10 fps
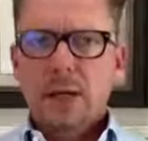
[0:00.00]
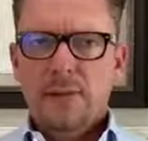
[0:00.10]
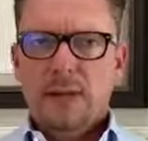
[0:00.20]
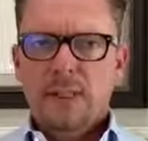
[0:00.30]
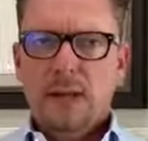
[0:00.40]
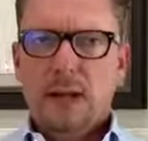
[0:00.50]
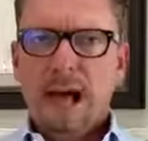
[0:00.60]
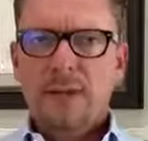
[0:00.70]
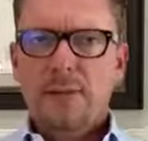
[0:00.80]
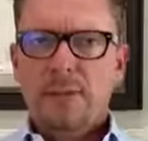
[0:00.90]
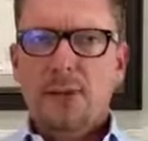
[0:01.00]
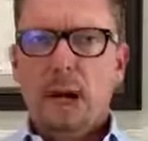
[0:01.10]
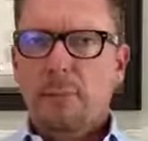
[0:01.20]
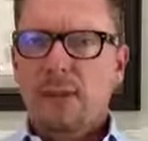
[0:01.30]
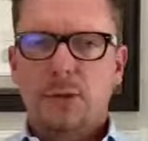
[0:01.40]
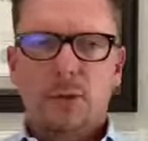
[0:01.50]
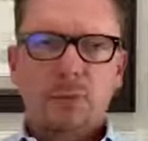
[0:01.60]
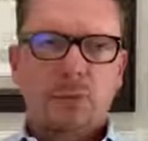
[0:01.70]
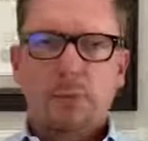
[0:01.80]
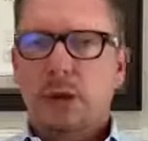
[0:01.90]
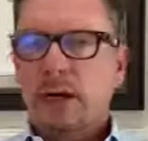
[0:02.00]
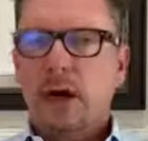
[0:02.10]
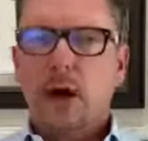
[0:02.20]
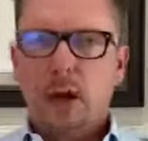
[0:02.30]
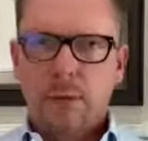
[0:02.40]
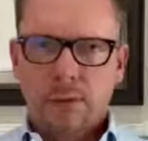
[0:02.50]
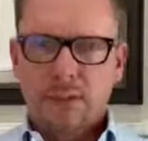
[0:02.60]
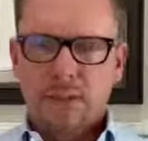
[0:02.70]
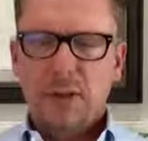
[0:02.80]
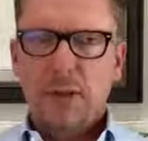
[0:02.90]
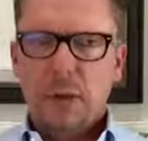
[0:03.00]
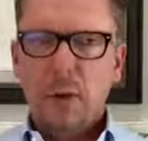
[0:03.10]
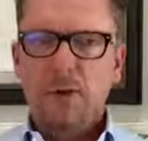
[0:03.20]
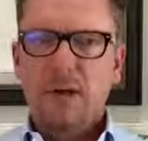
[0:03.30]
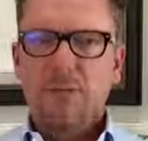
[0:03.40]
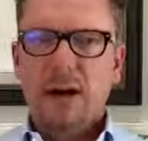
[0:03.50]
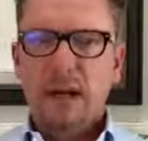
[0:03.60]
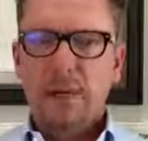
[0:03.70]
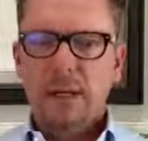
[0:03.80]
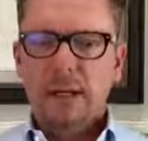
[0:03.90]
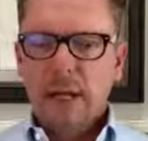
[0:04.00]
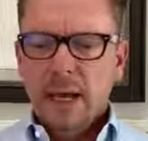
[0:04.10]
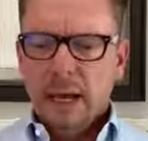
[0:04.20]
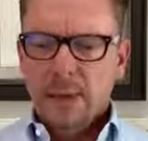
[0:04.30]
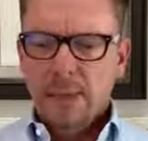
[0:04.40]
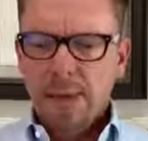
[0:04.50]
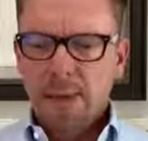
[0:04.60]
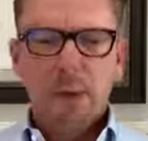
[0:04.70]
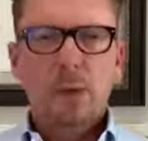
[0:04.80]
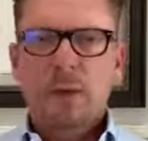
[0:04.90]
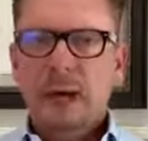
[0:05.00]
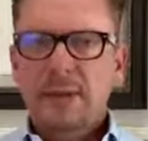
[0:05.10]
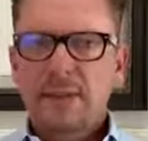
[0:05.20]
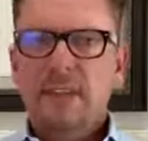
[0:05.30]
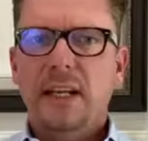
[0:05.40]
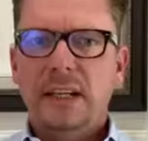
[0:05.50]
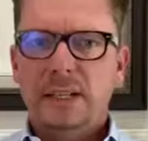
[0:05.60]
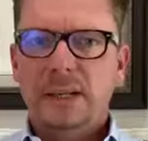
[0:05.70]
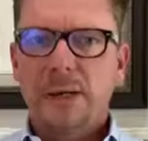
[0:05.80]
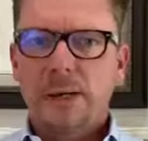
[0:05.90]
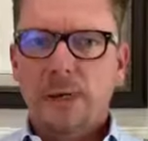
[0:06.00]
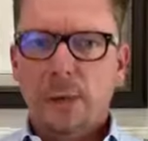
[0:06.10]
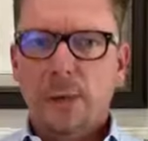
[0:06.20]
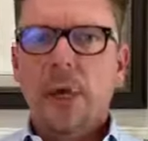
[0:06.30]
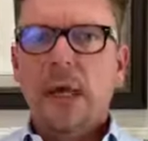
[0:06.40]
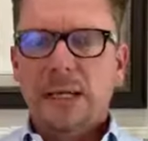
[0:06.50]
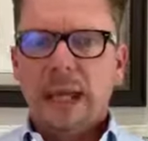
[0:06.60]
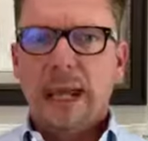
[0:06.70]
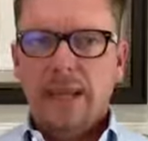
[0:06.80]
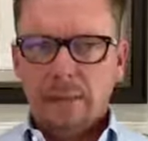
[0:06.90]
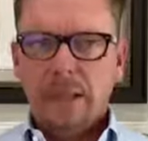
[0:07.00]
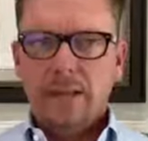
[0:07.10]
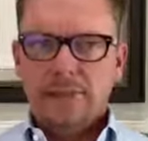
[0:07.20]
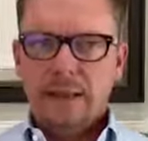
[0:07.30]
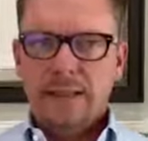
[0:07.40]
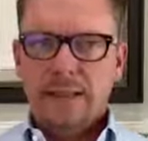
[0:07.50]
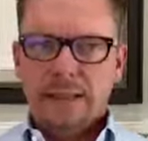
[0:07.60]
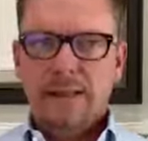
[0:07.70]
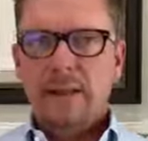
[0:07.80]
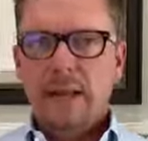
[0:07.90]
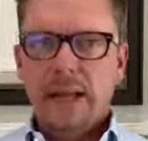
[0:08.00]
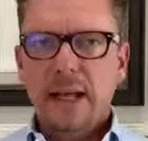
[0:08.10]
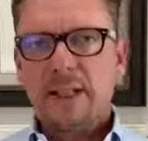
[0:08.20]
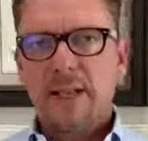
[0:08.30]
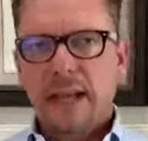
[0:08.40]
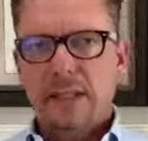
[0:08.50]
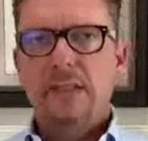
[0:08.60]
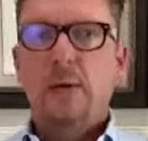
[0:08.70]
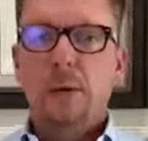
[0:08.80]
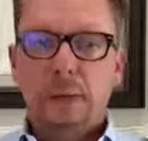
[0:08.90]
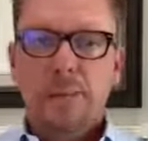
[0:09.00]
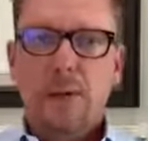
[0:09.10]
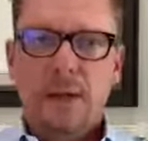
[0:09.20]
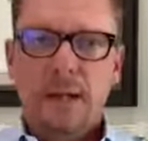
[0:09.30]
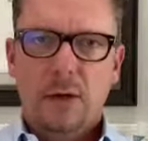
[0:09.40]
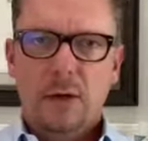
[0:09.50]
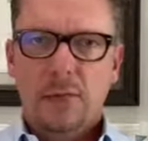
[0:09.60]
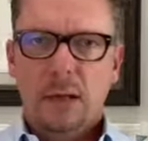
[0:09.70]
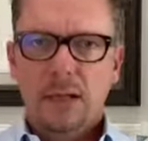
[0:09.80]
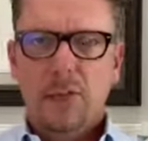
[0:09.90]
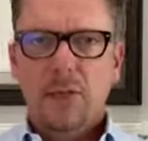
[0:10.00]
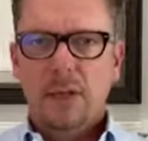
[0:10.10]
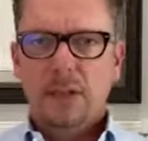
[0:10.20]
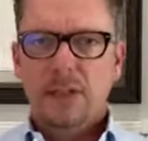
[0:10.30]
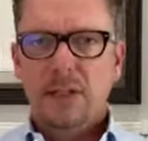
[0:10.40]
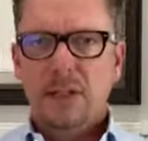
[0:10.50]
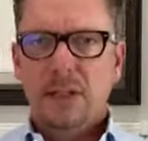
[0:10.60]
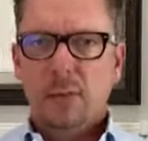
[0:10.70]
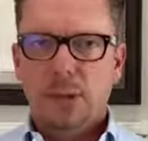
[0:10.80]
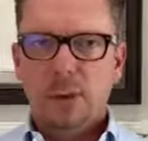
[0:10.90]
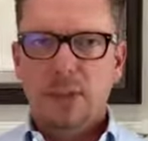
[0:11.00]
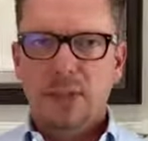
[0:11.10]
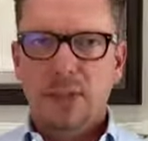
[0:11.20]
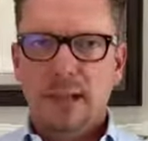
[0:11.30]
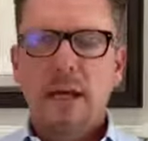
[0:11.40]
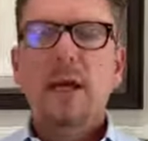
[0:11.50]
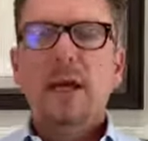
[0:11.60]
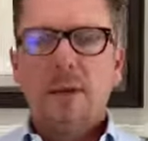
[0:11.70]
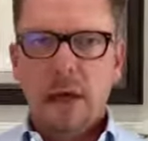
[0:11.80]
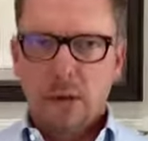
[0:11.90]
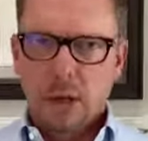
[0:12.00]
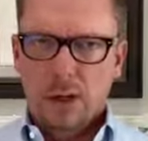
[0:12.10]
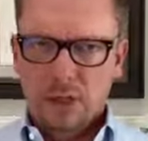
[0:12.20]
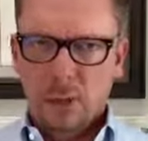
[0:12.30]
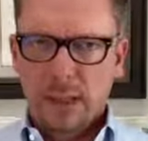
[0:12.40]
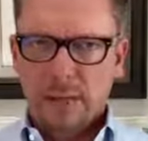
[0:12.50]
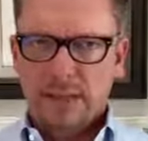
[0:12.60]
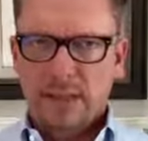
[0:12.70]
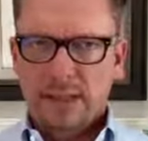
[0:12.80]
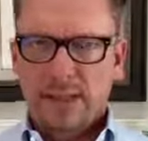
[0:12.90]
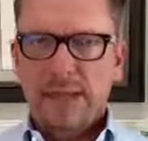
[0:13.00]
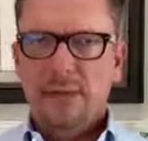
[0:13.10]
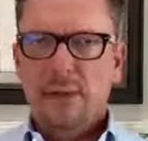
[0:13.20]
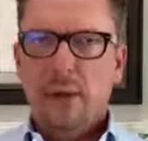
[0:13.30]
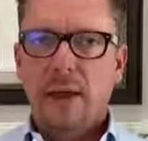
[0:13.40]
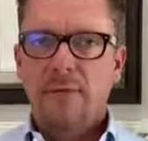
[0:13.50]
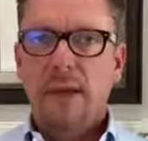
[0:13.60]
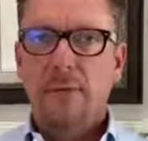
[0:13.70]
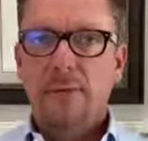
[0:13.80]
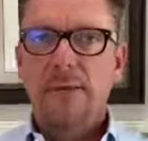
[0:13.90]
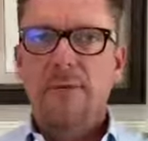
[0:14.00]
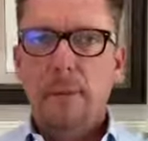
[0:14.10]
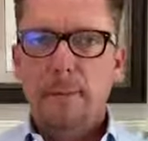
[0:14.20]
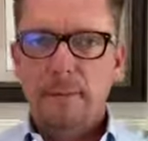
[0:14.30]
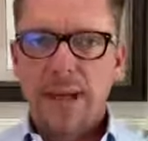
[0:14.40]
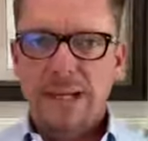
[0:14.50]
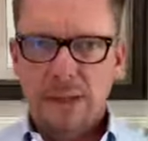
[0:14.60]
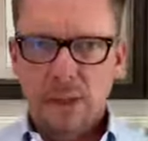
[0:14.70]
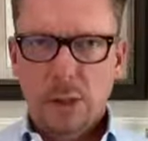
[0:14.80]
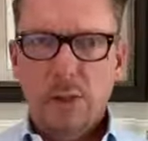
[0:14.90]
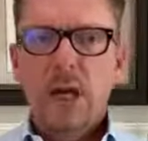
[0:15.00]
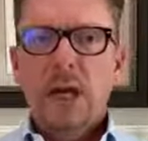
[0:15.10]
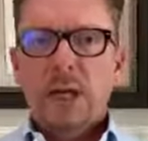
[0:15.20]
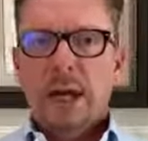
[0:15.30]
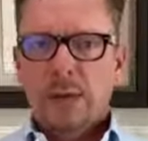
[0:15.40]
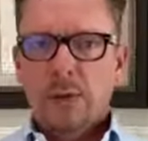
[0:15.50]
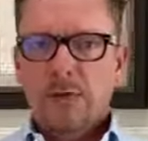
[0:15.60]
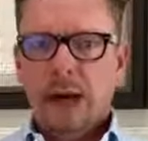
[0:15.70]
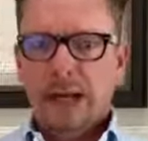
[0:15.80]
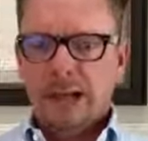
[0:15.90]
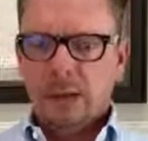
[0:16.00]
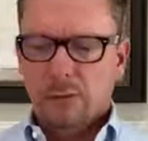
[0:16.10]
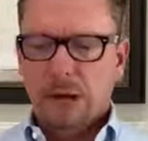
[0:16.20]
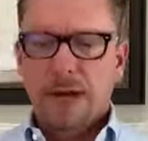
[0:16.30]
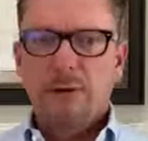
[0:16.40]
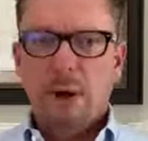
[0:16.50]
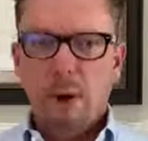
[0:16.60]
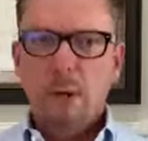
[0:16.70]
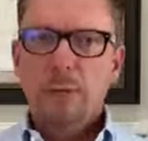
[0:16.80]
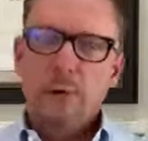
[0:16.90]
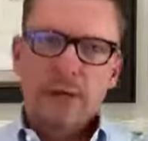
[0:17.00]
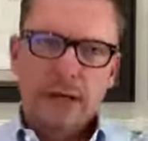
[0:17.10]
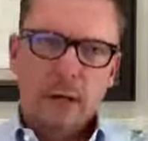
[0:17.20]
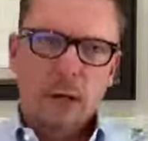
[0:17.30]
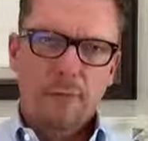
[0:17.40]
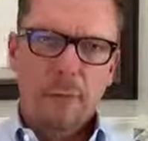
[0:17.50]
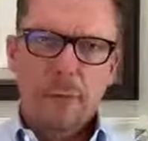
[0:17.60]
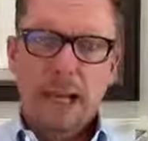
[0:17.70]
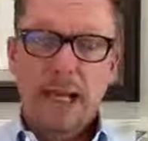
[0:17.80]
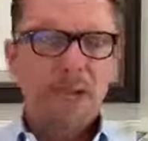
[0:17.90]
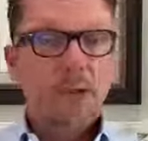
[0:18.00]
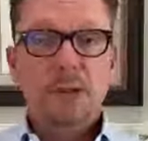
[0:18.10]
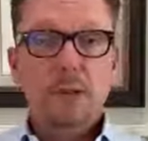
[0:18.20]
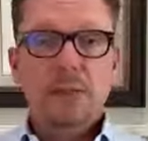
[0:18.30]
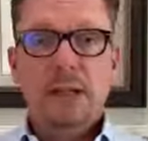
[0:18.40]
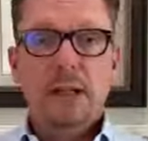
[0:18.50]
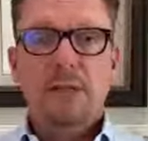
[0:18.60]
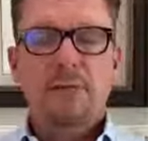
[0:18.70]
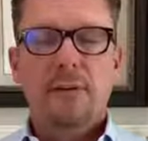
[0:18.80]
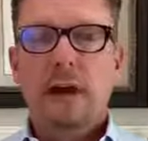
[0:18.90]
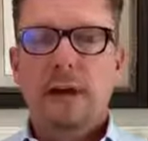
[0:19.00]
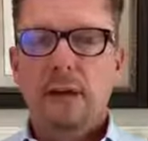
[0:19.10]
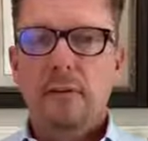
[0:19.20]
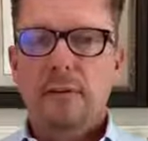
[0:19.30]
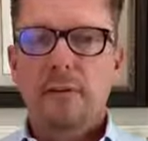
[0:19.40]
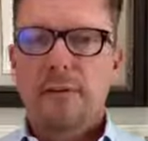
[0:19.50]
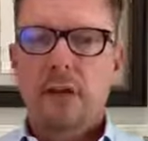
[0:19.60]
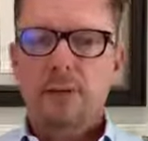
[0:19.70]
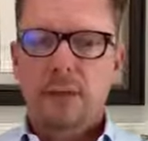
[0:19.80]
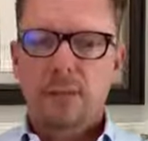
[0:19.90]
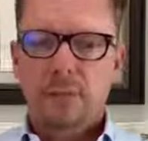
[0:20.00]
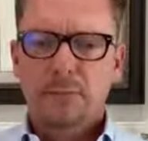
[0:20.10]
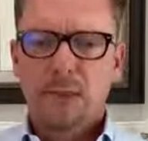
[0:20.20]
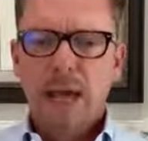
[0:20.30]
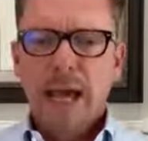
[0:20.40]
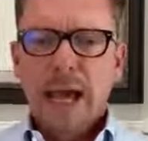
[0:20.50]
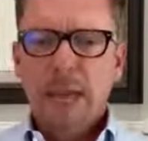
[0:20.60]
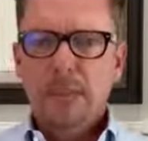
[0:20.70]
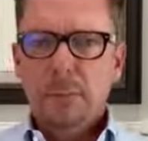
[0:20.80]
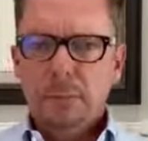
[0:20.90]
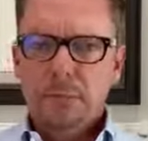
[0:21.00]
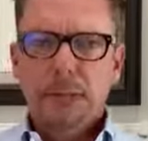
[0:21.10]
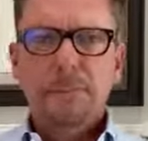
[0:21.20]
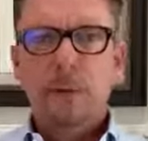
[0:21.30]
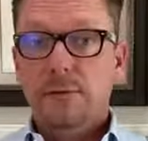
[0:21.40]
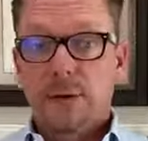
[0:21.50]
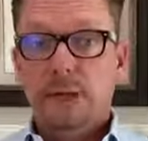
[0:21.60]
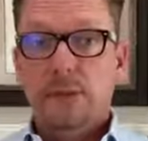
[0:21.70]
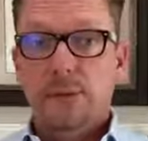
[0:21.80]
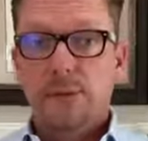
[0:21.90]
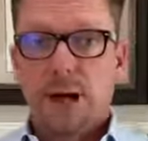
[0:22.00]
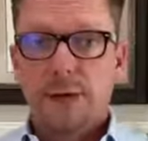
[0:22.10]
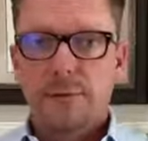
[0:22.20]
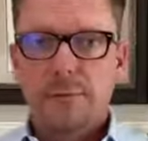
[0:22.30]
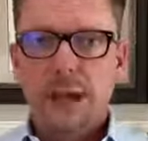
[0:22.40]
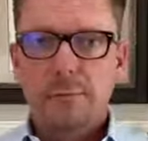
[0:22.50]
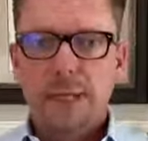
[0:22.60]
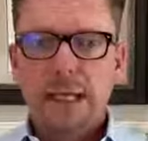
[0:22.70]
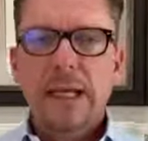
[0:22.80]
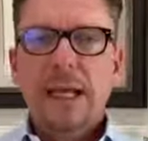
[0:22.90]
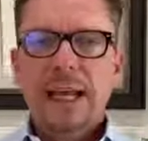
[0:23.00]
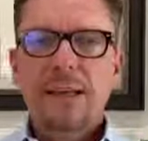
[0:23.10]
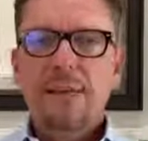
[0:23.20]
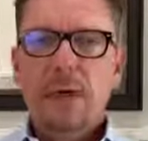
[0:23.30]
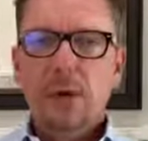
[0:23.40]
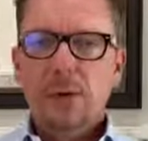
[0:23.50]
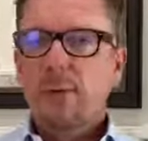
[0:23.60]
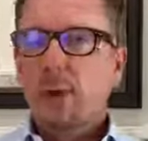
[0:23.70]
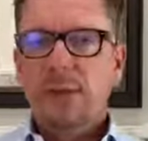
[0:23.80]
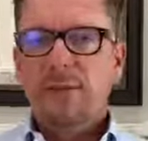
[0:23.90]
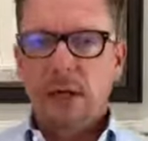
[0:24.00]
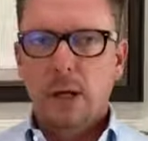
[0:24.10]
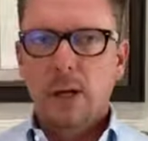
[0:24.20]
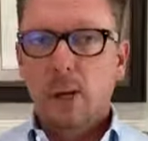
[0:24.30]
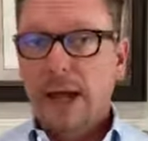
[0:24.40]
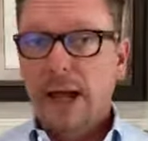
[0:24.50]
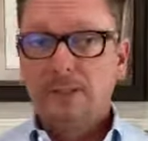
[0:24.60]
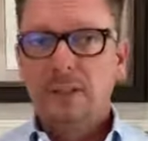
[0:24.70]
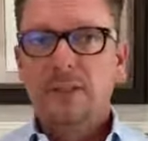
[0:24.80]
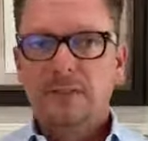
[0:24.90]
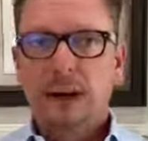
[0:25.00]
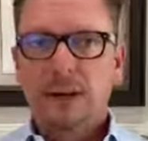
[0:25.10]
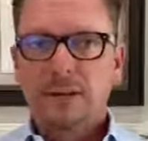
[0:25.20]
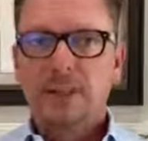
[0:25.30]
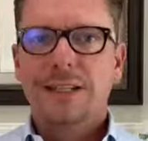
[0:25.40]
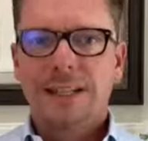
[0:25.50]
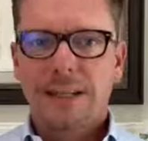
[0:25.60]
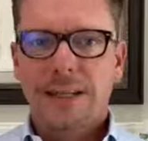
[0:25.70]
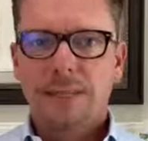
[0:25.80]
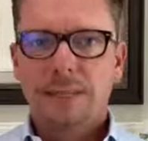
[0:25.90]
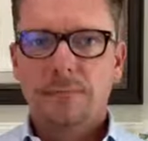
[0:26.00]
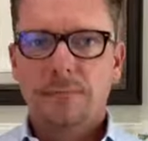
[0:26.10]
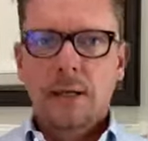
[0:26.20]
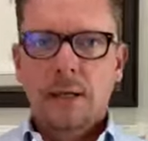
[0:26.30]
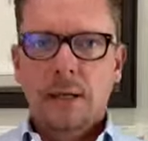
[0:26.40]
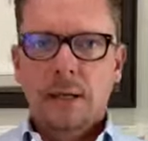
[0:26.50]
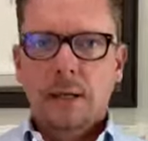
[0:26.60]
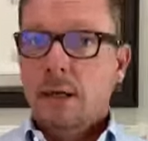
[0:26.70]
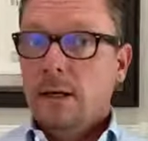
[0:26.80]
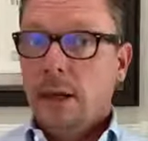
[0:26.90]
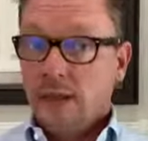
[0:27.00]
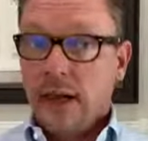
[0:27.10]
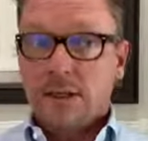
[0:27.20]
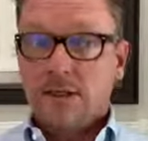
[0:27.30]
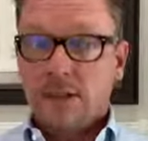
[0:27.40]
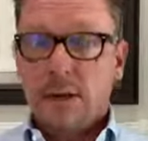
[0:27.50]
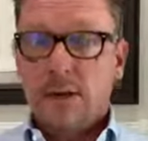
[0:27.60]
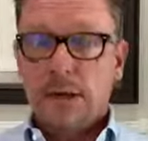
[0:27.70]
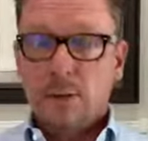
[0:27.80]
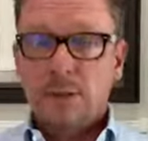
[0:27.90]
The saliva droplets are spreading all over this closed environment, and people who are not even sitting near you can be infected. And then the next load of people that get on the bus will touch the seat where you were sitting. They will also be infected, even though they've never even met you. Now, you finally arrive home, you take off your mask, you're still feeling fine, no fever, no symptoms, and you proceed to infect your entire family, even though you don't even know you have this virus yet. Now, that scenario